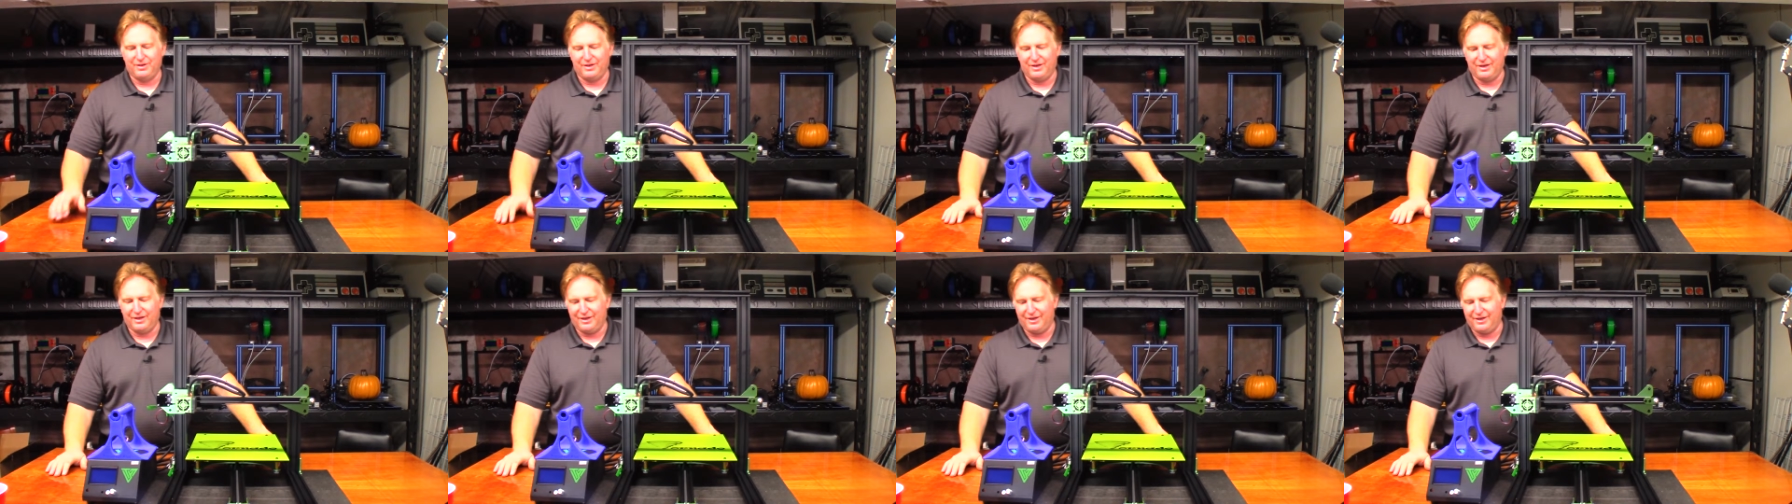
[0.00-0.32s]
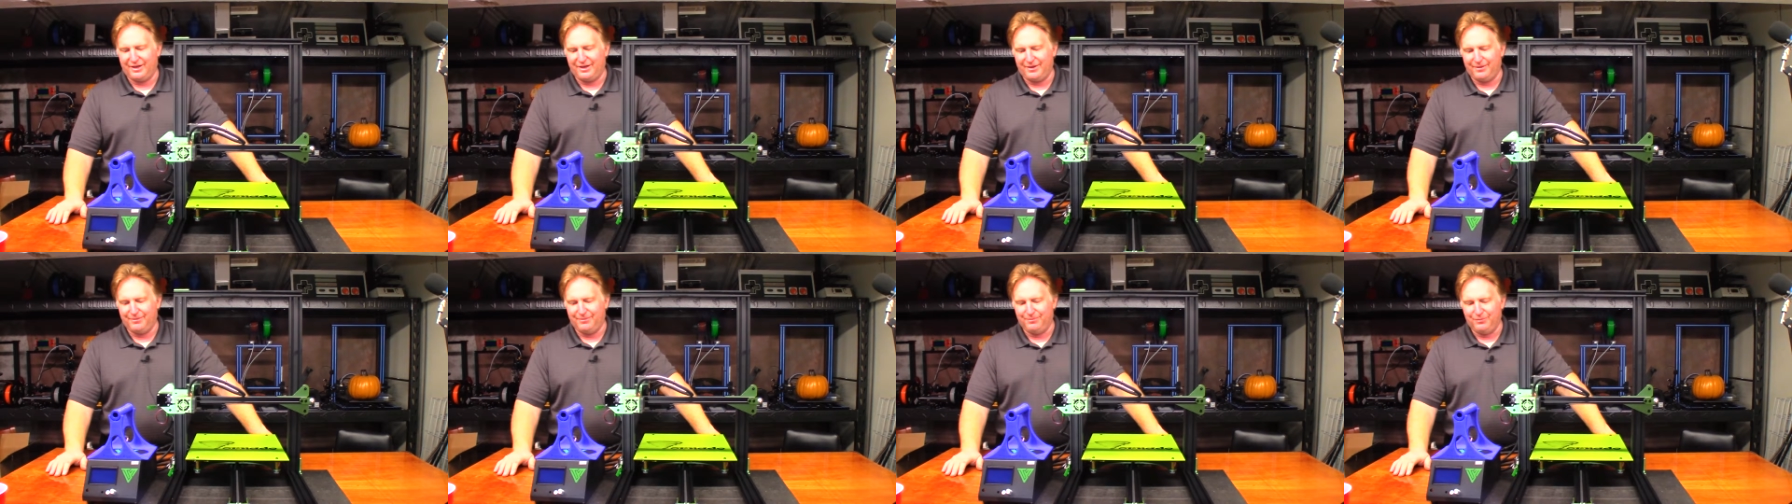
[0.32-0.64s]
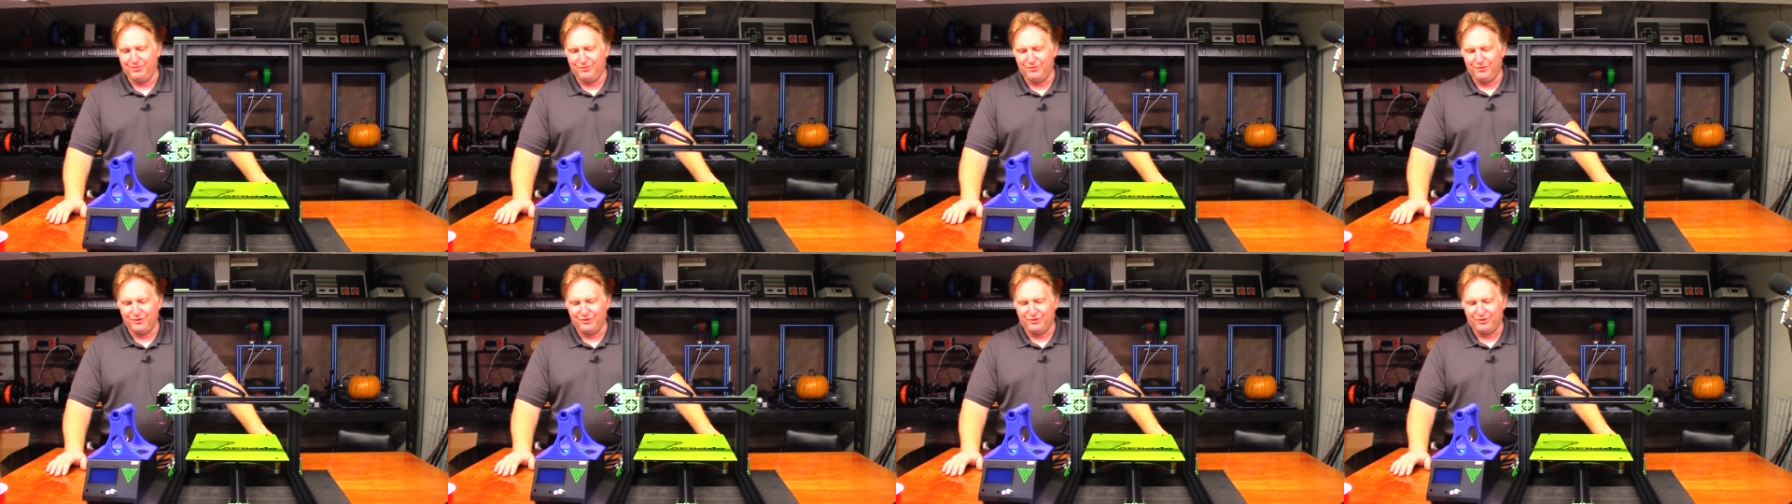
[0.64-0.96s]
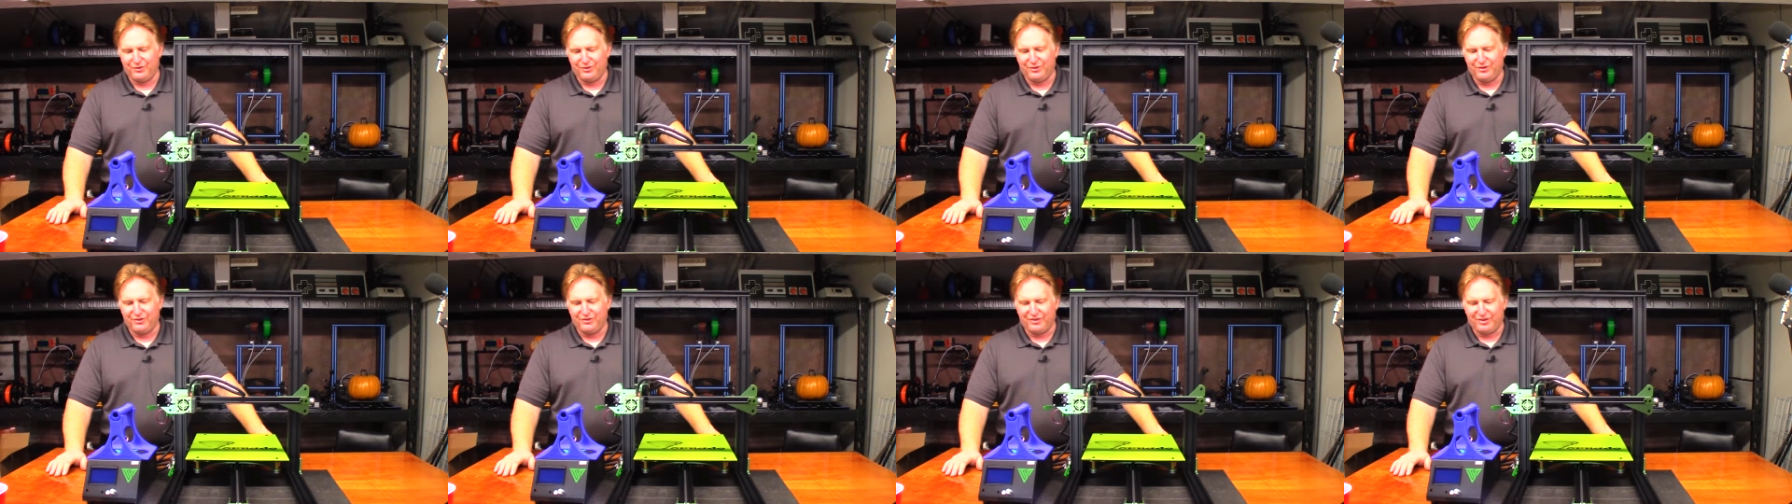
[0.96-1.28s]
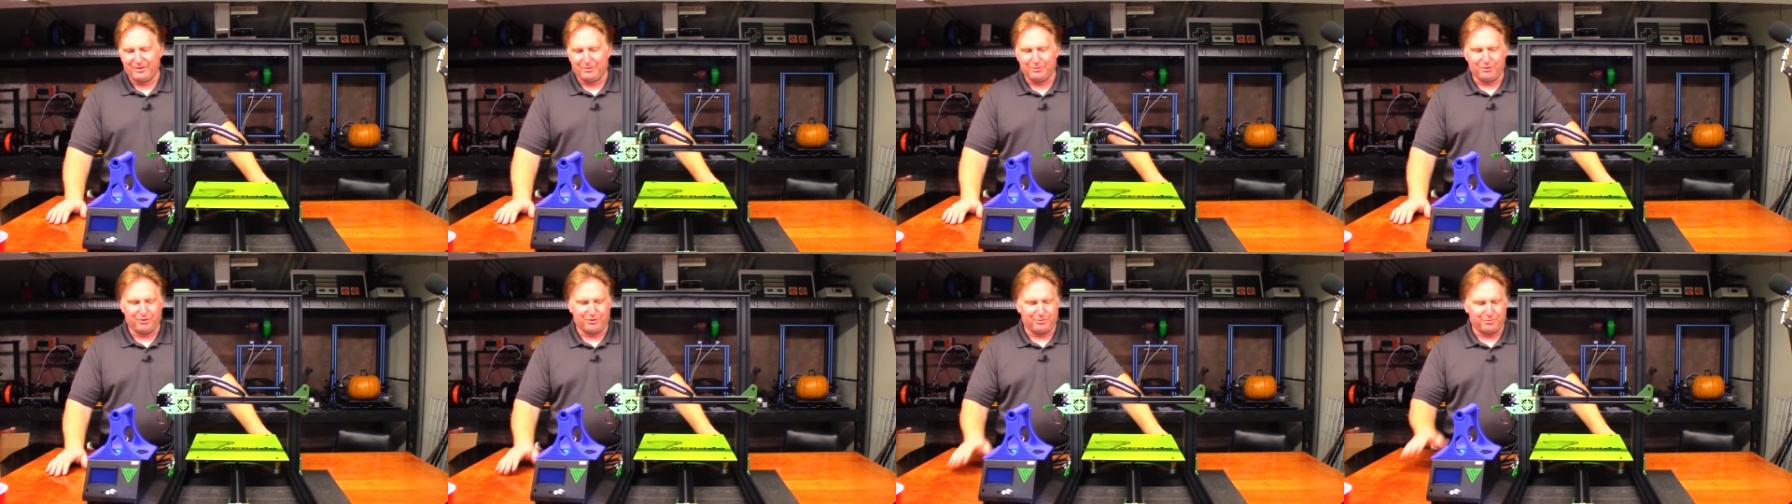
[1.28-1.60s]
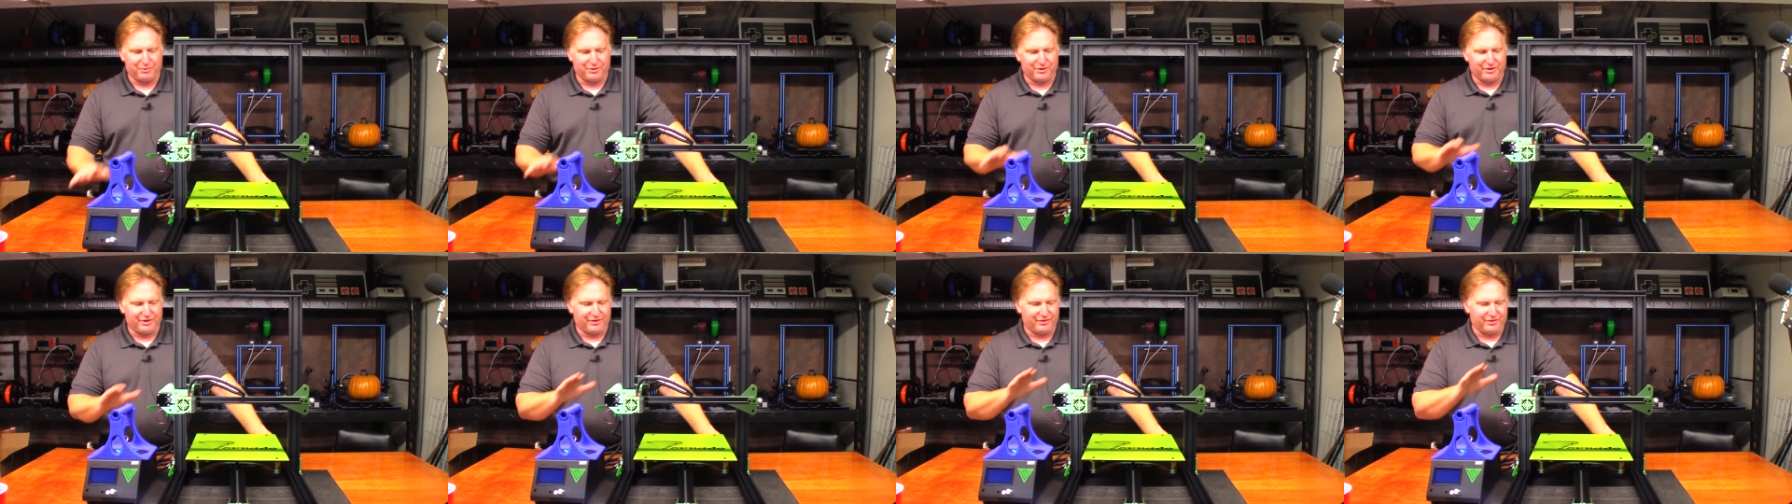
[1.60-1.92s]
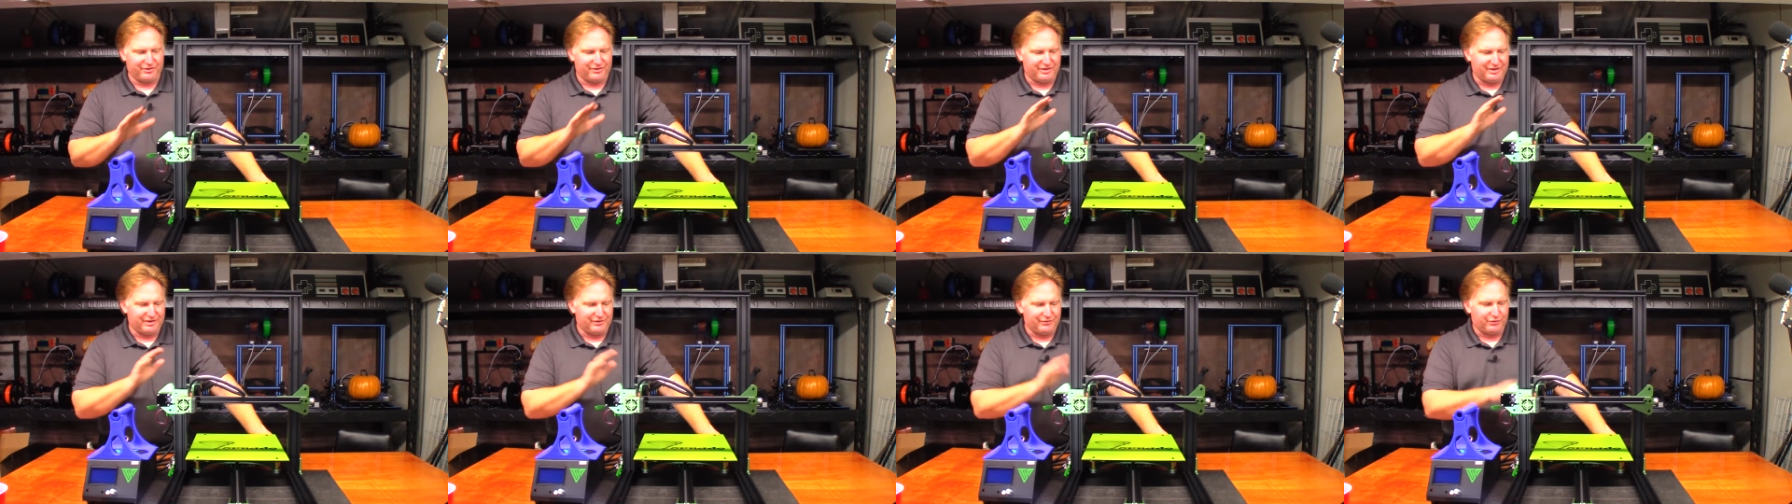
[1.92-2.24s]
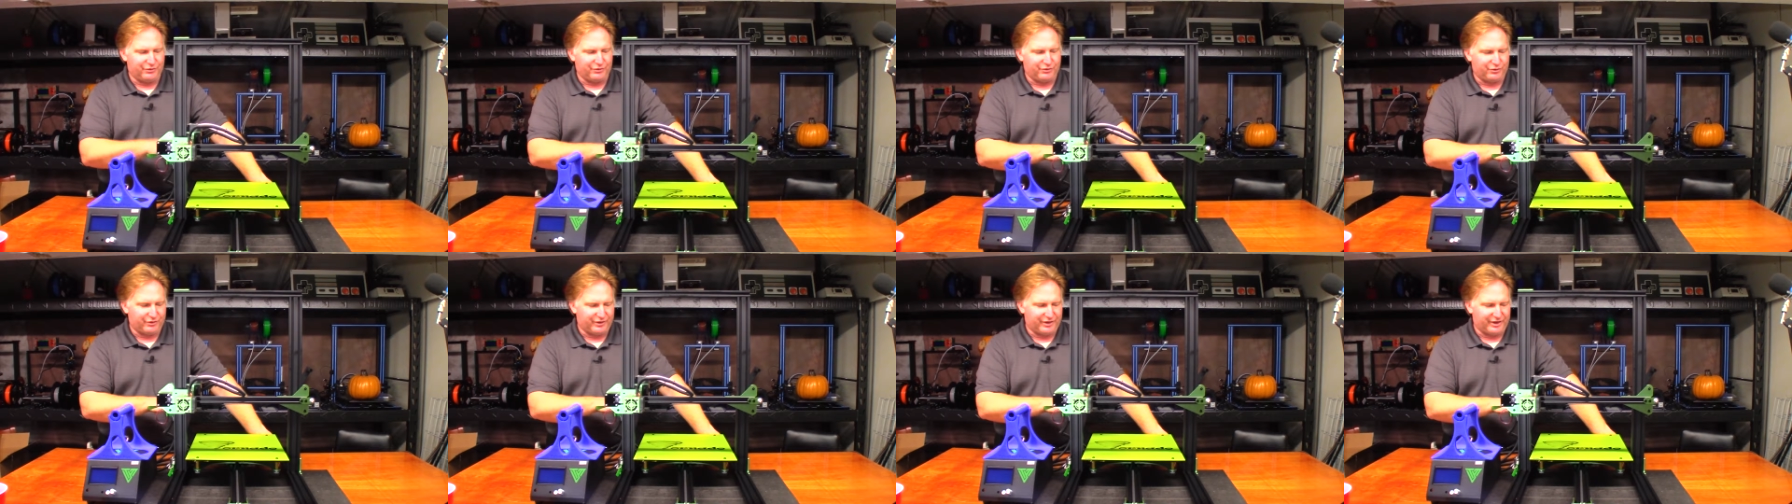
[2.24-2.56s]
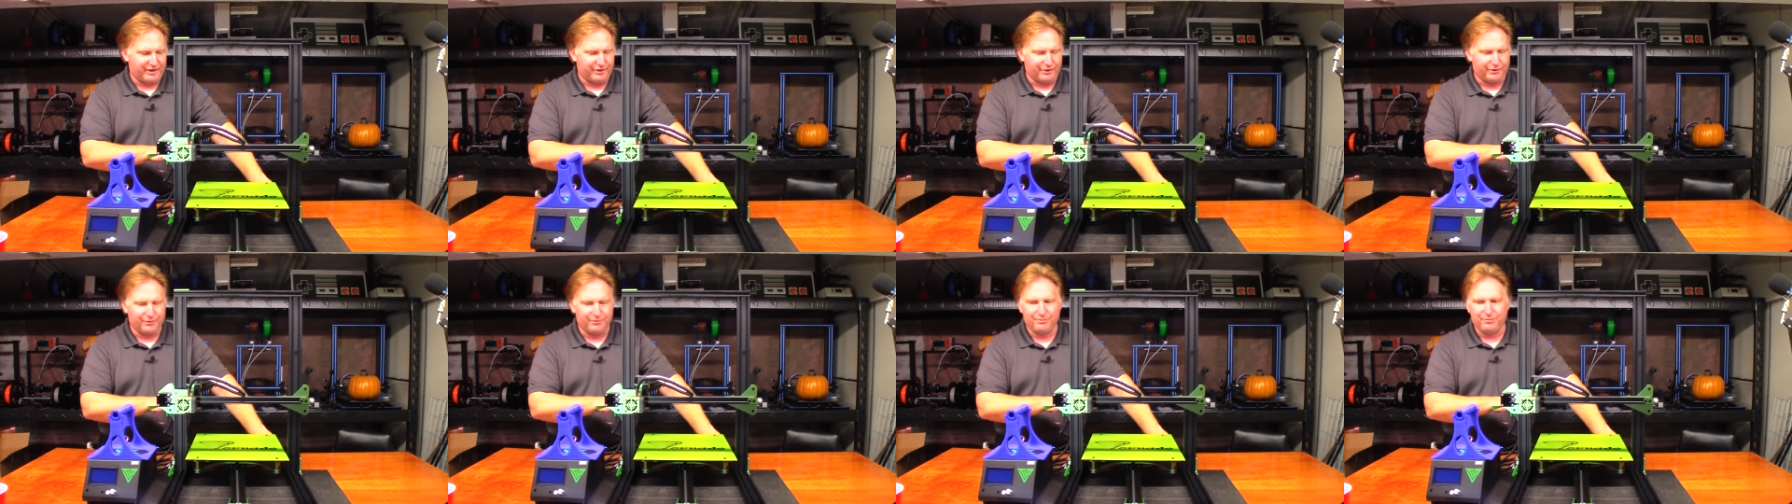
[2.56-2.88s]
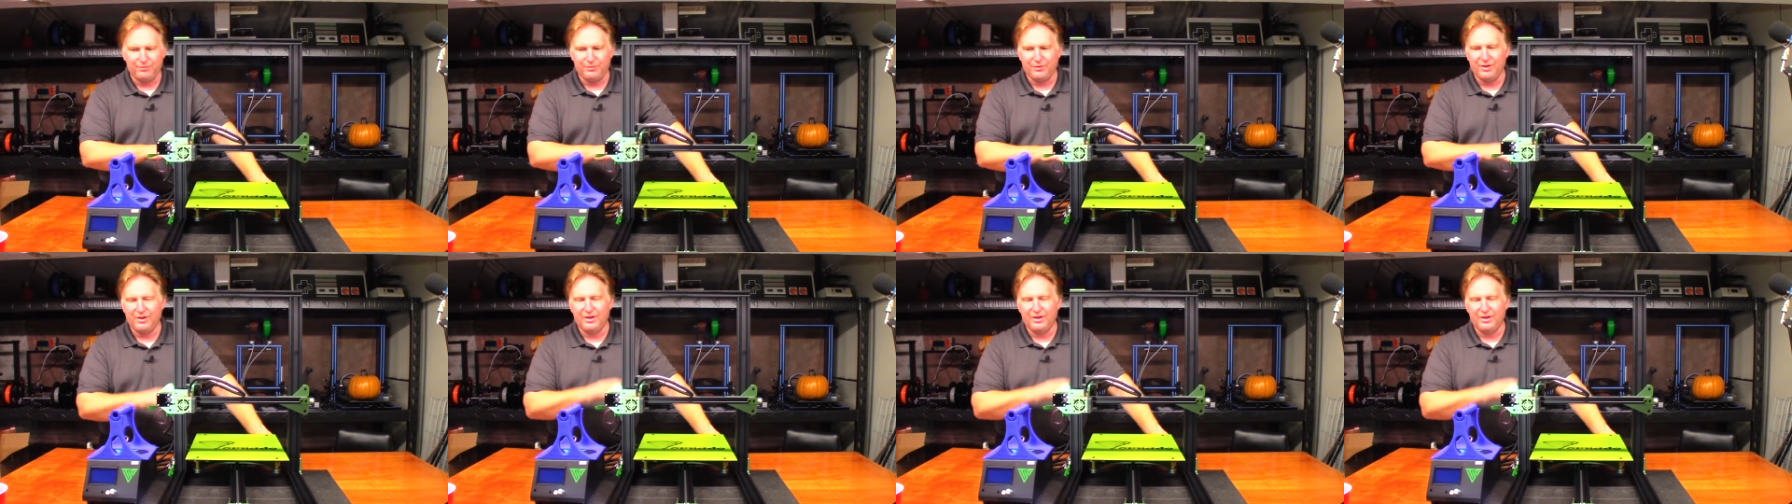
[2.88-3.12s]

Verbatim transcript: Uh, so this time I'm going to print it on the Tevo Tornado.